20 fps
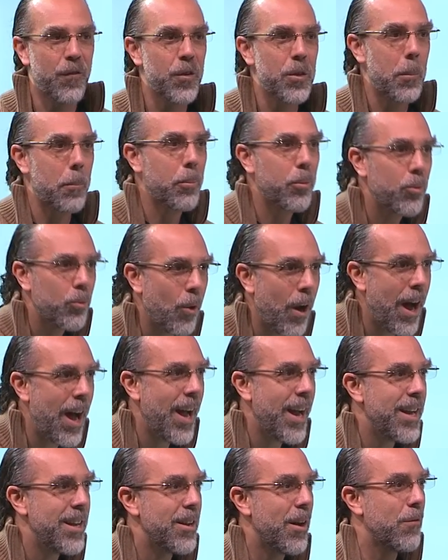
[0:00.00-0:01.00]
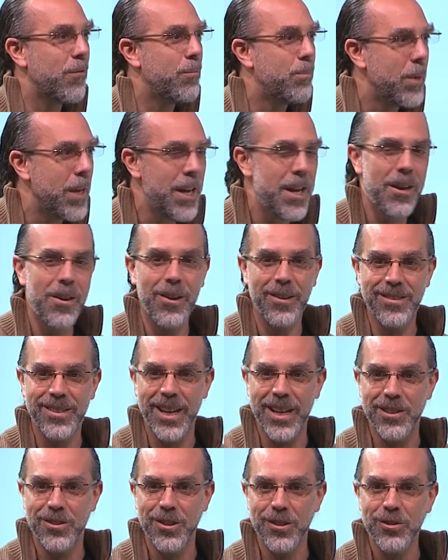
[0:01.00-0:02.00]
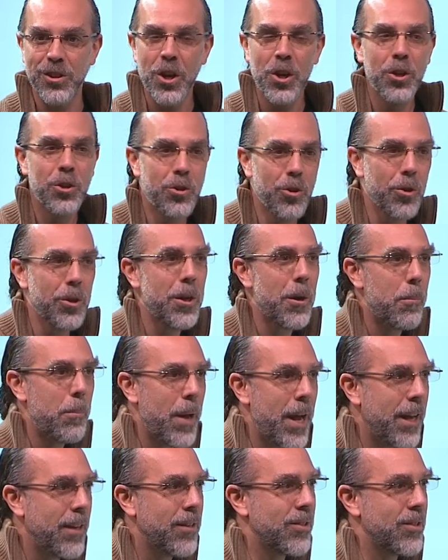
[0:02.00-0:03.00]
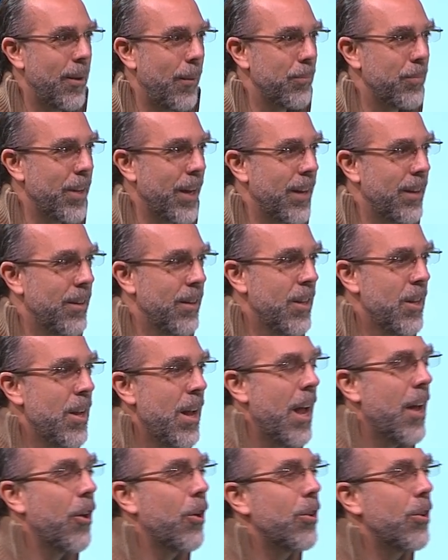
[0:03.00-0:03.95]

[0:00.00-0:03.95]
for the pride of being audacious, you're going to pick something. An